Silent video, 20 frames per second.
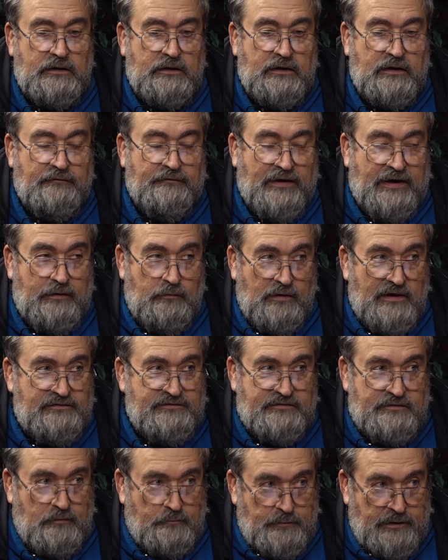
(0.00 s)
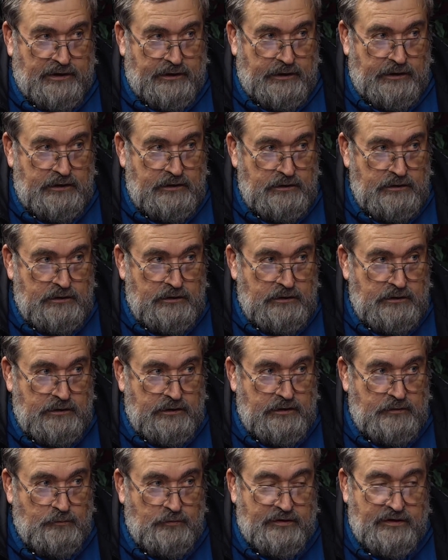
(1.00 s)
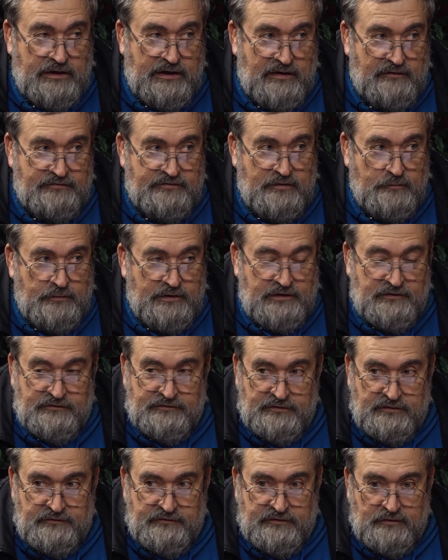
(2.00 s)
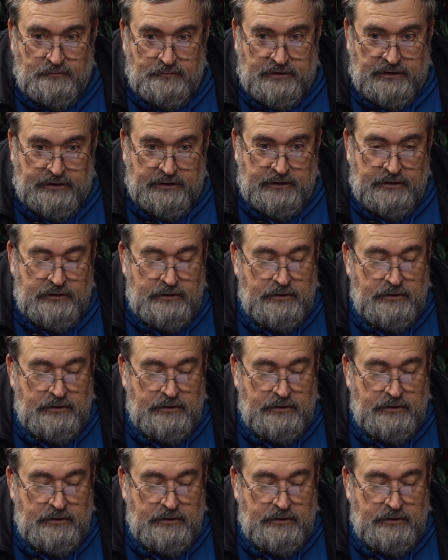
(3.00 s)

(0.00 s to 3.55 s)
if I arrest somebody and we're going to have somebody search somebody,